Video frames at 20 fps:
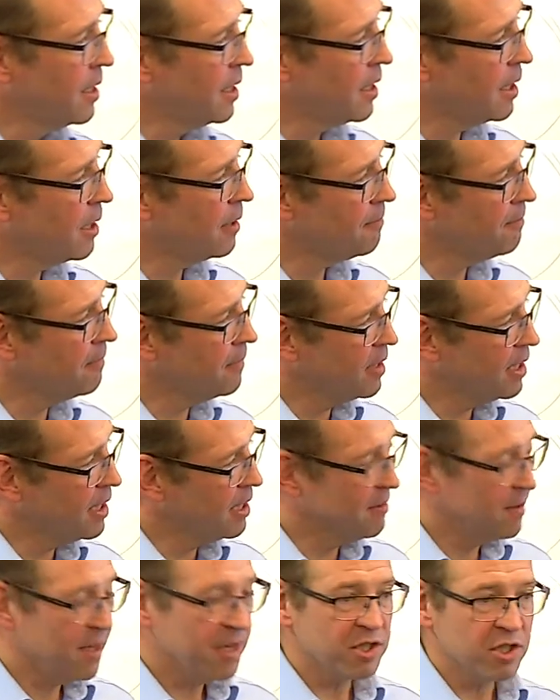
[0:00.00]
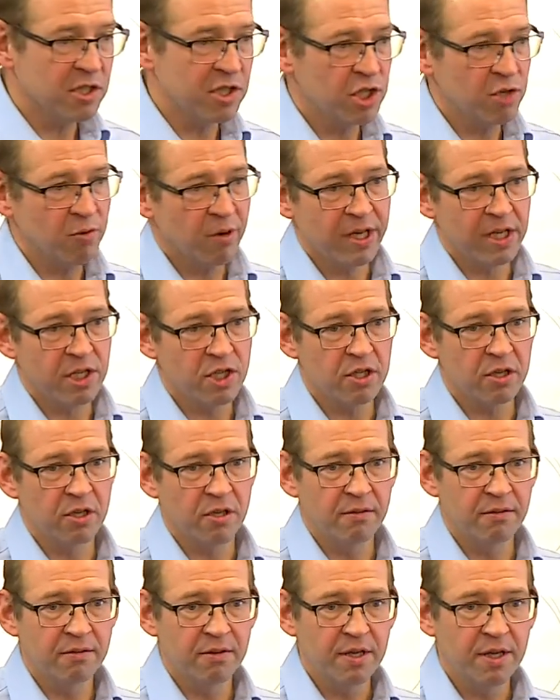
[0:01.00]
Um, in that
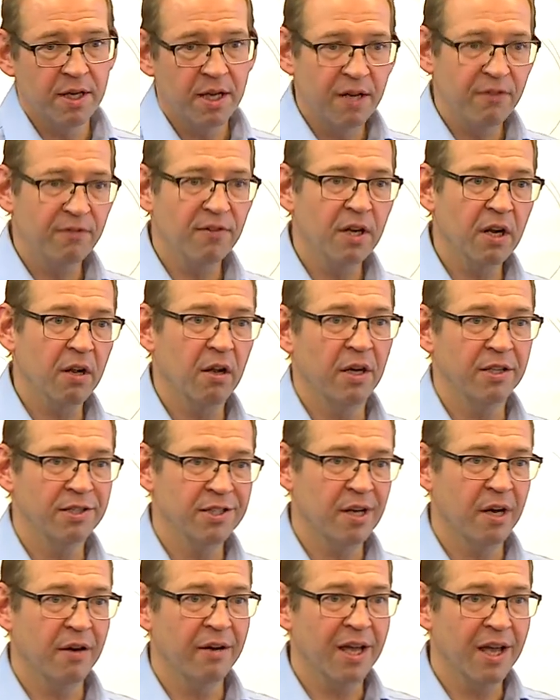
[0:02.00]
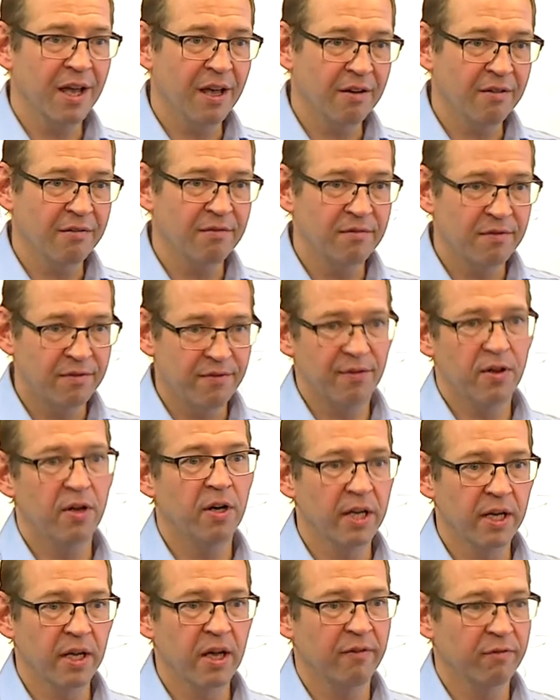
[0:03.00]
situation, if the client had only had
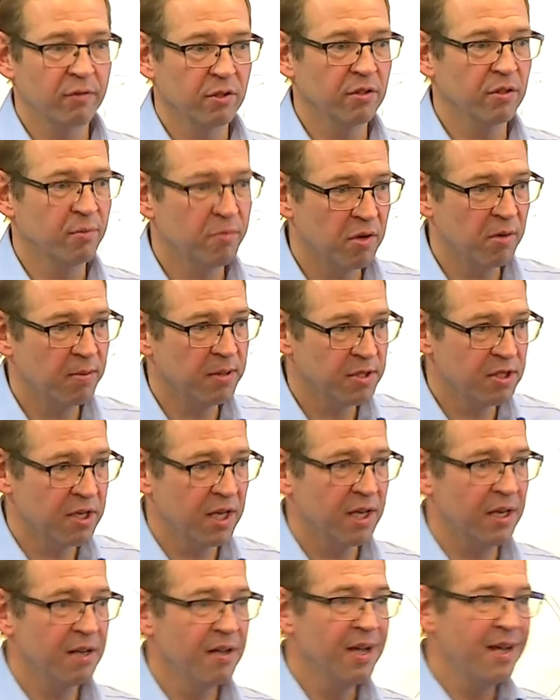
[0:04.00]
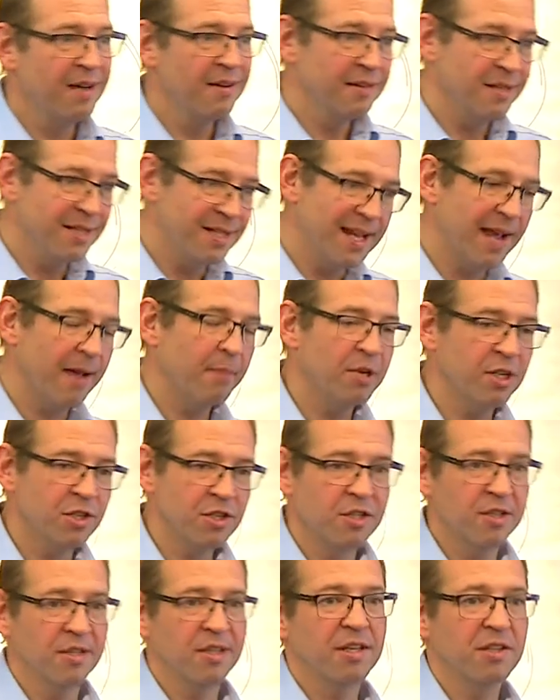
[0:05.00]
fire cover on the property, the
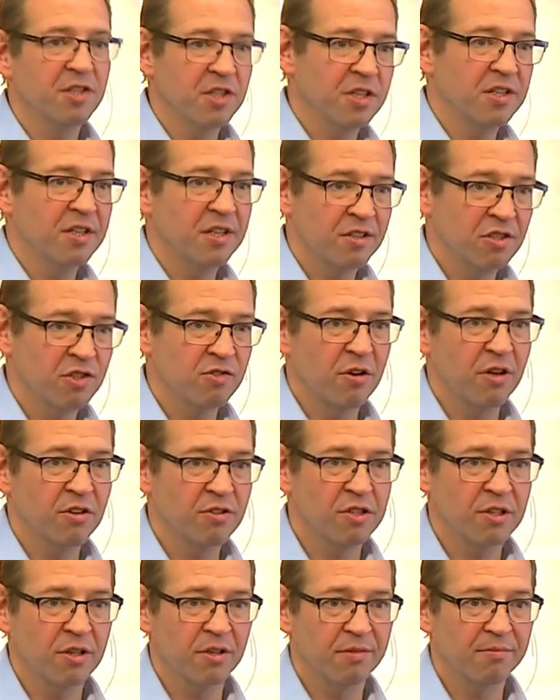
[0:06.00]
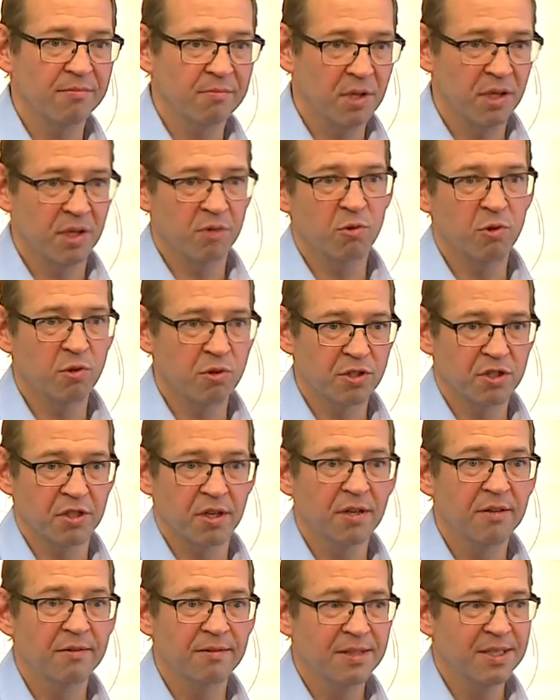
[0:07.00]
damage to the existing structure by the
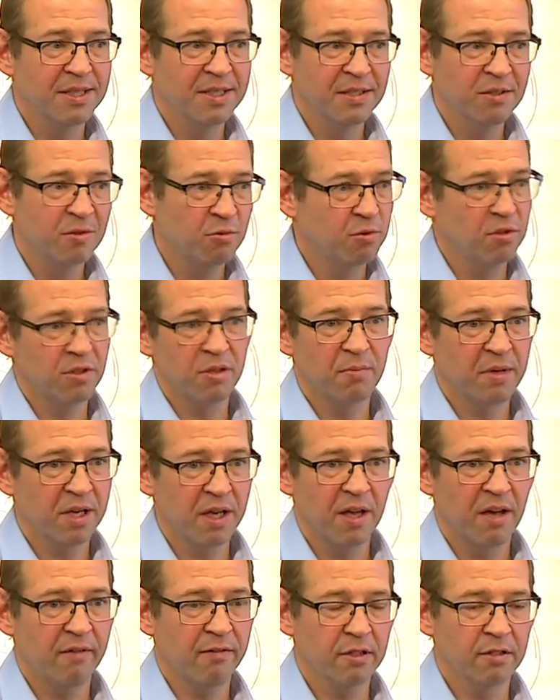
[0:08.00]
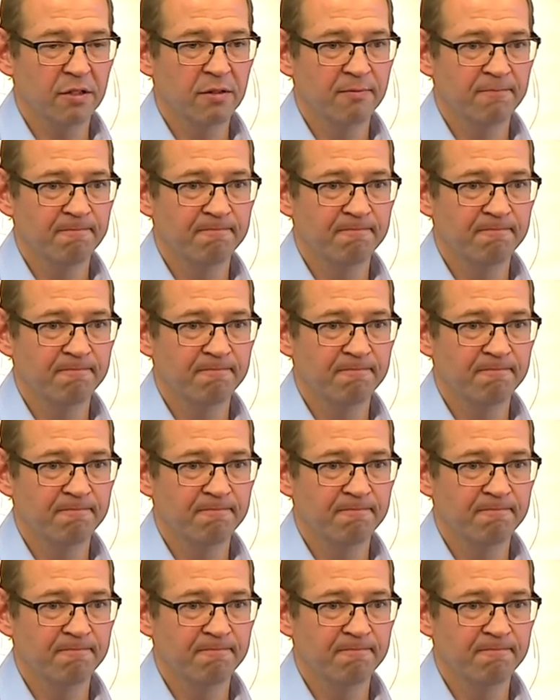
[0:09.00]
water wouldn't have been covered.